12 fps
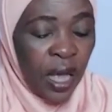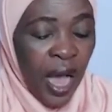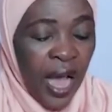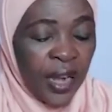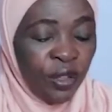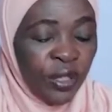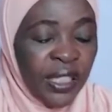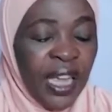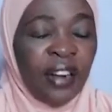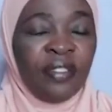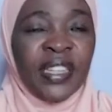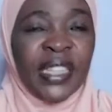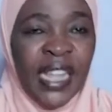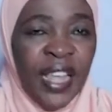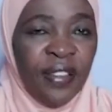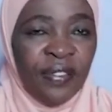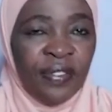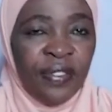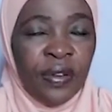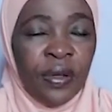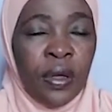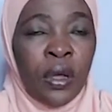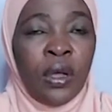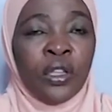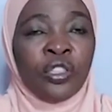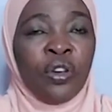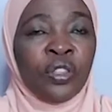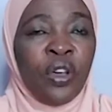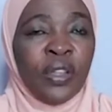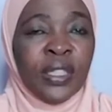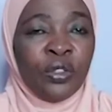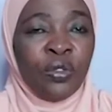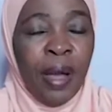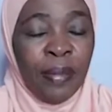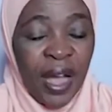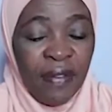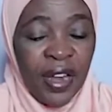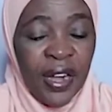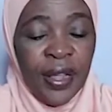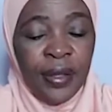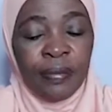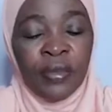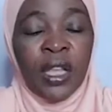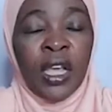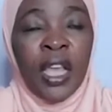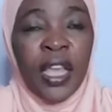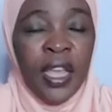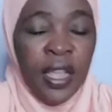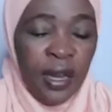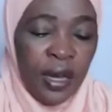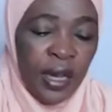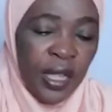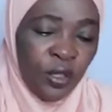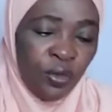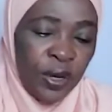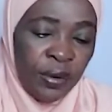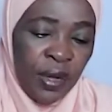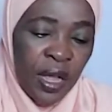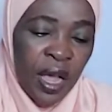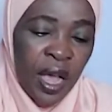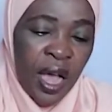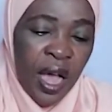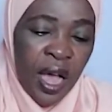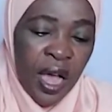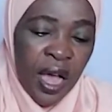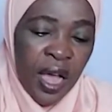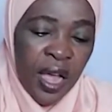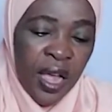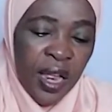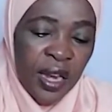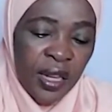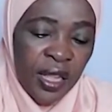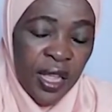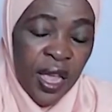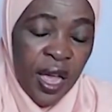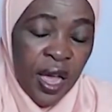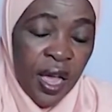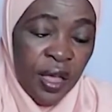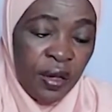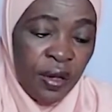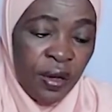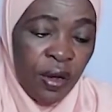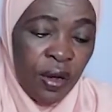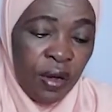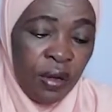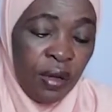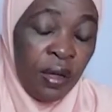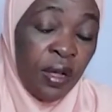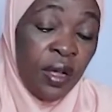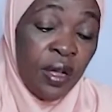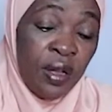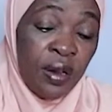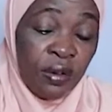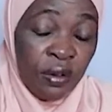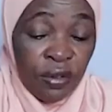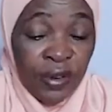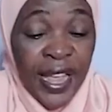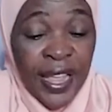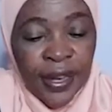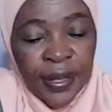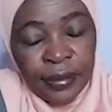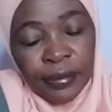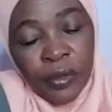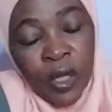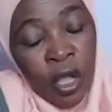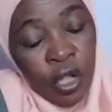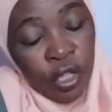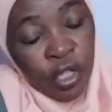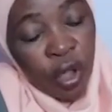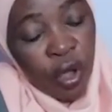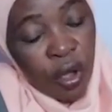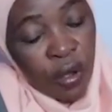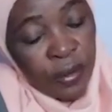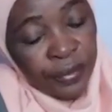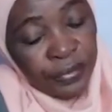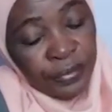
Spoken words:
and you shall receive. So those 2 I'm covering in this one. And here I go to read. So